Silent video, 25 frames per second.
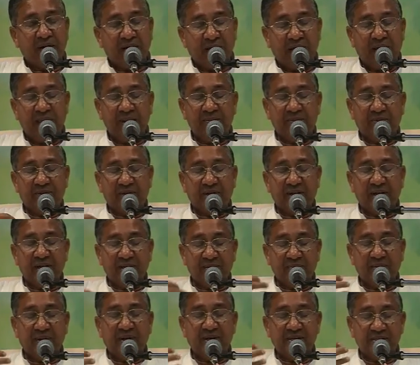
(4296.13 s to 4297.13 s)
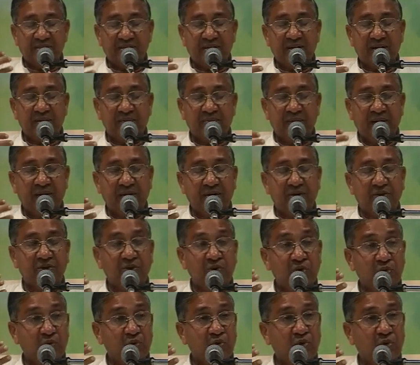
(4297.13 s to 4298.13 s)
I am trying myself but
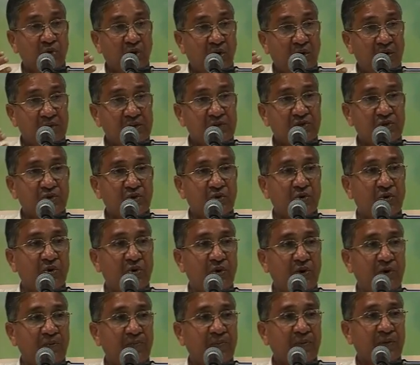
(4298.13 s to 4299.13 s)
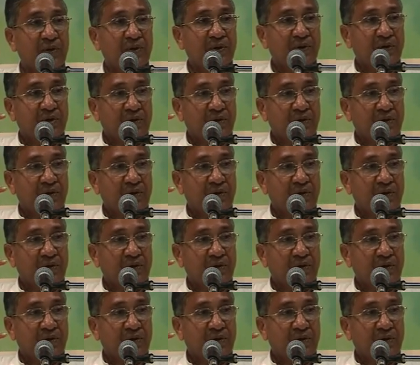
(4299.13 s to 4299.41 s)
you also